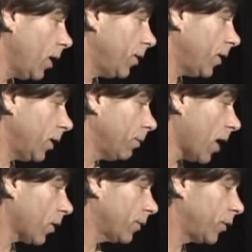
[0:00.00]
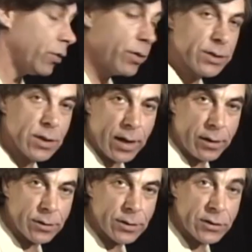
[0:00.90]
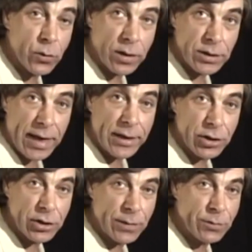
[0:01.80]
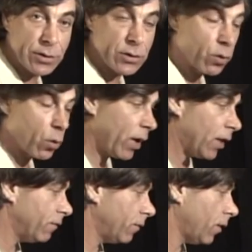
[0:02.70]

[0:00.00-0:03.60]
The modern computer designers, as well as the ancient Egyptians, were aware of,